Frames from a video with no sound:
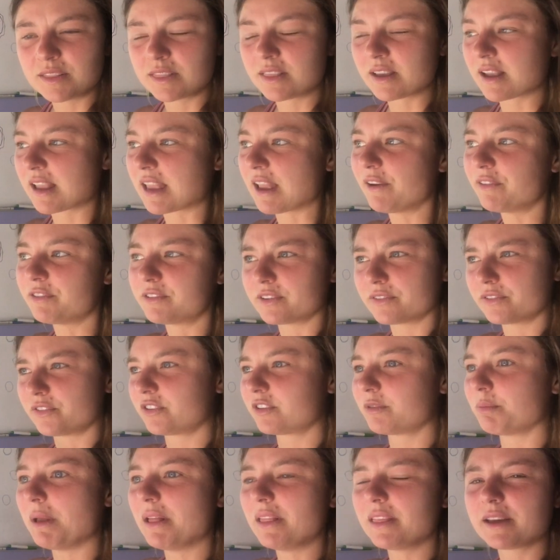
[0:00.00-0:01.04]
the gift of
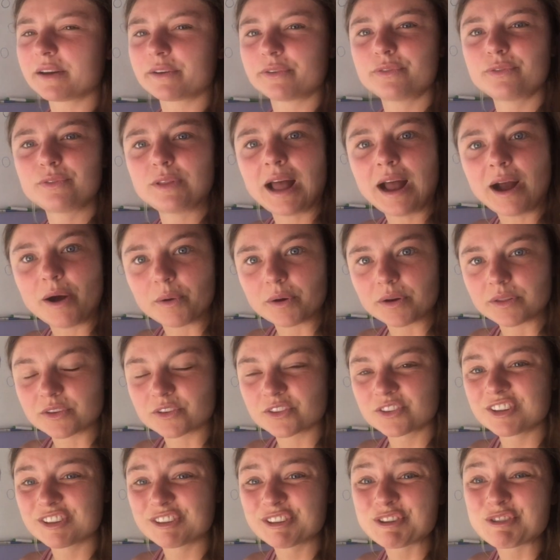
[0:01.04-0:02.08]
smelling a flower
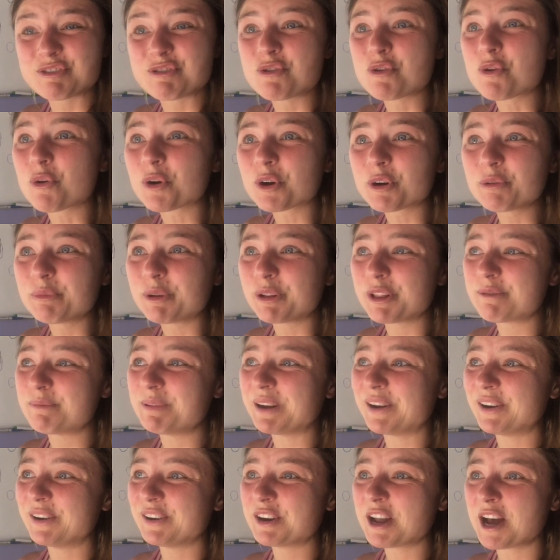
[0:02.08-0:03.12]
there's nothing normal
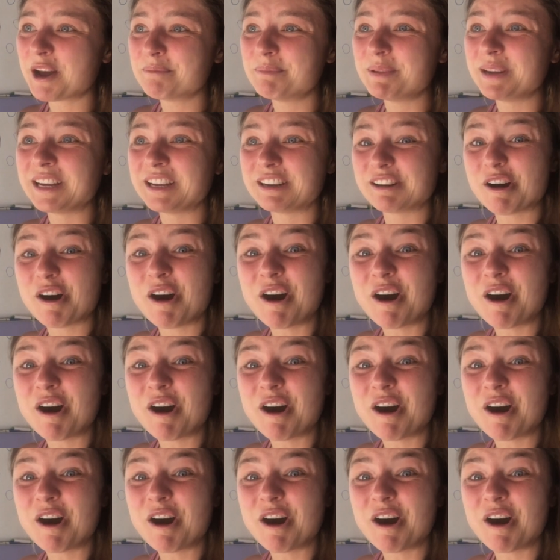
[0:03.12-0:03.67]
about not being in